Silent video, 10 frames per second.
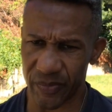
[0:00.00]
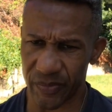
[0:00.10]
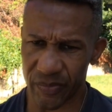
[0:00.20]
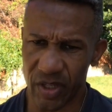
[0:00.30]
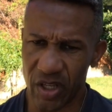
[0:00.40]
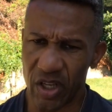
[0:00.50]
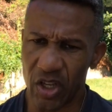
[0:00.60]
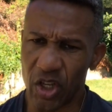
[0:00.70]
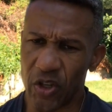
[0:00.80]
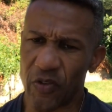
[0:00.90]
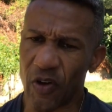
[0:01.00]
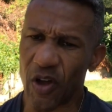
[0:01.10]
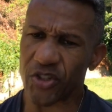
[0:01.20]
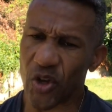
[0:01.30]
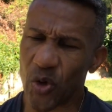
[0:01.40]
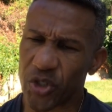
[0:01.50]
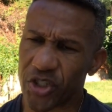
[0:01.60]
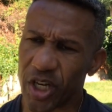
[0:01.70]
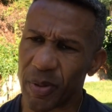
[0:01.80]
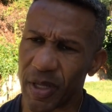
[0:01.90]
You also should have been fitted
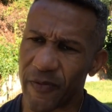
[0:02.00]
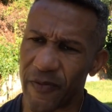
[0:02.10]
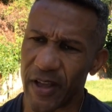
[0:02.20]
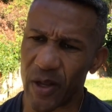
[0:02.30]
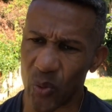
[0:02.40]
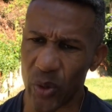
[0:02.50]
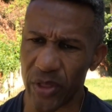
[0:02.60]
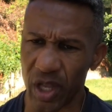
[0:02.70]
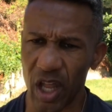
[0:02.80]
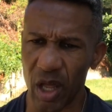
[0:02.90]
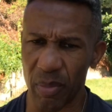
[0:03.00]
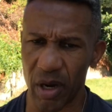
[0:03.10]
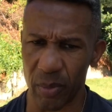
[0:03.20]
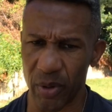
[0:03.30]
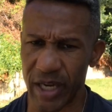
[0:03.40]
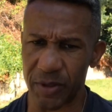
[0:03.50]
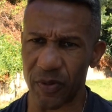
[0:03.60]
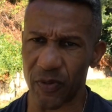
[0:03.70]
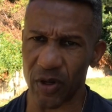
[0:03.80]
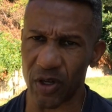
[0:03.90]
with a lumbar brace before going to the
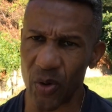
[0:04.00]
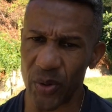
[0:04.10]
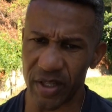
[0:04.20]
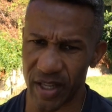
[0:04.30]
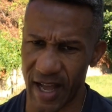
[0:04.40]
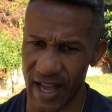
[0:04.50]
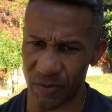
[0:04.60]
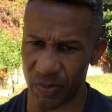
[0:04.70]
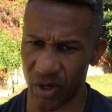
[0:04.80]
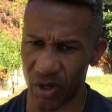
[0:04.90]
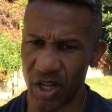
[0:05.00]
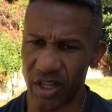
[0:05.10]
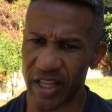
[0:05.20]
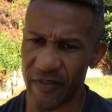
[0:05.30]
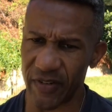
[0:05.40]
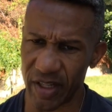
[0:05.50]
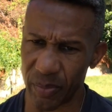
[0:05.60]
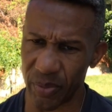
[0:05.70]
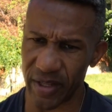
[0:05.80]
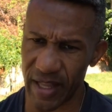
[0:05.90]
hospital. Definitely bring that with you.
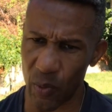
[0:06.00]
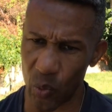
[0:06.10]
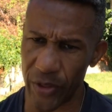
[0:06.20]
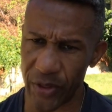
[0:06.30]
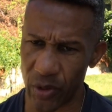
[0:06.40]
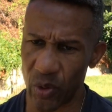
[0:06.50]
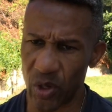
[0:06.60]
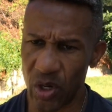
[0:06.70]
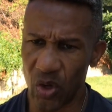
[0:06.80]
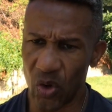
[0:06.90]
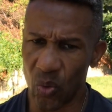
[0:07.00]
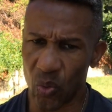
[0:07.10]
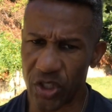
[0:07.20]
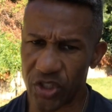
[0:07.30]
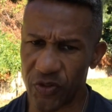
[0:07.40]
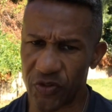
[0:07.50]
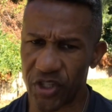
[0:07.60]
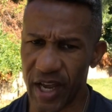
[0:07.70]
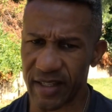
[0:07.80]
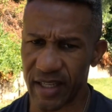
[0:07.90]
Once you've checked in at the
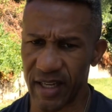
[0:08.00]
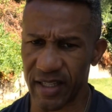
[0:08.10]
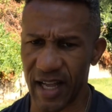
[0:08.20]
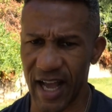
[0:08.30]
hospital, they'll